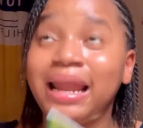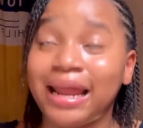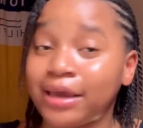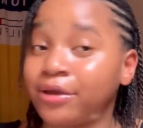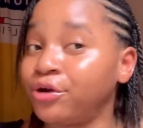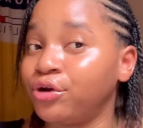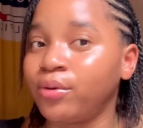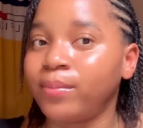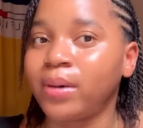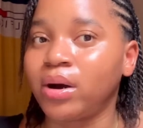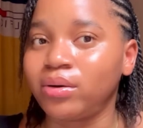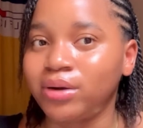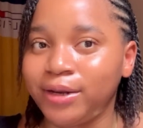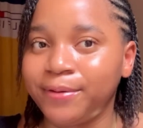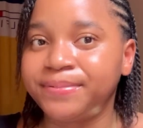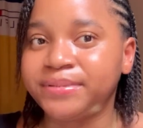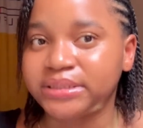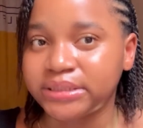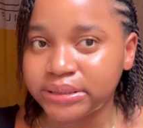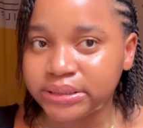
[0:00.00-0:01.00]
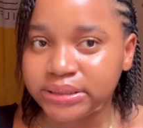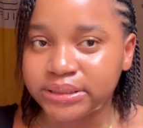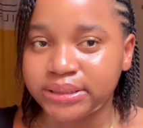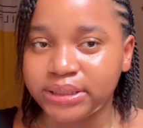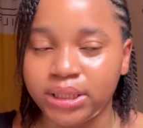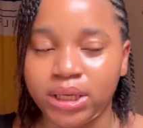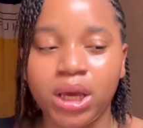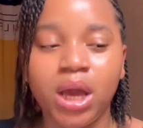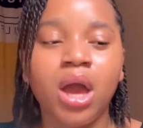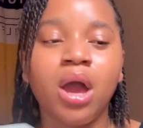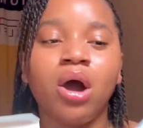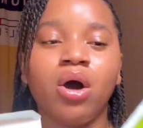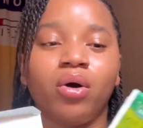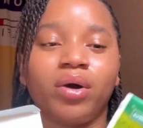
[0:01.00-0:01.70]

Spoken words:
like your normal Lipton tea.